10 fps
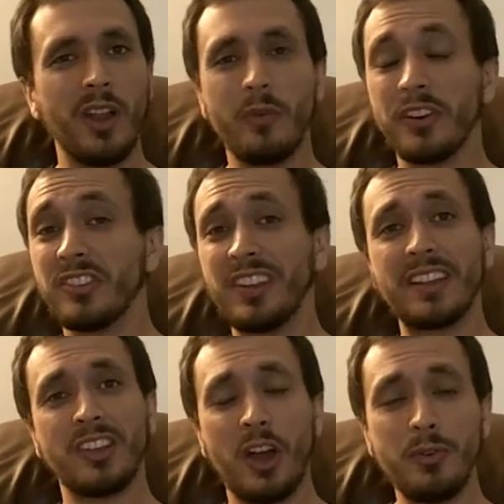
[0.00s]
over
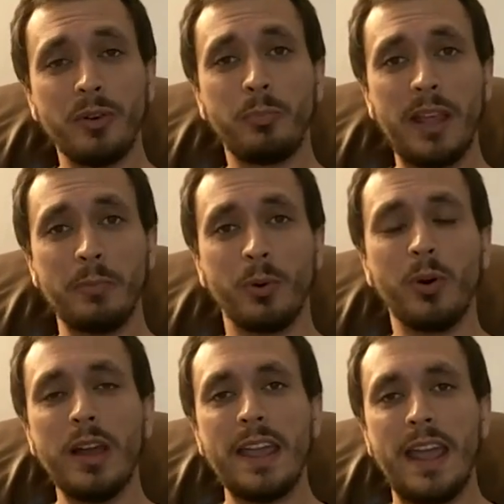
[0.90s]
600
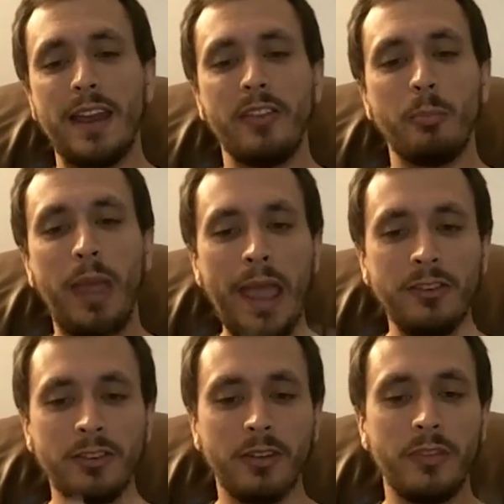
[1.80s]
people, and in the
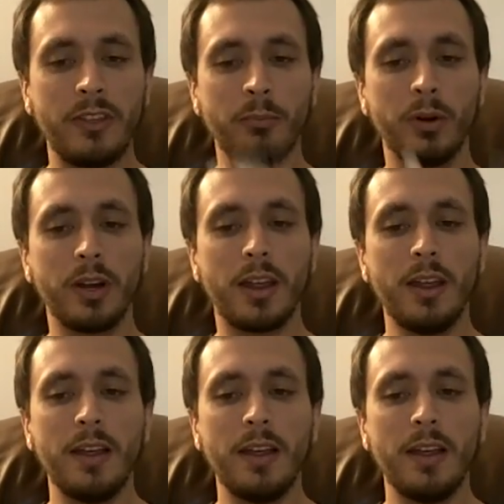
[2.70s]
pages of this book,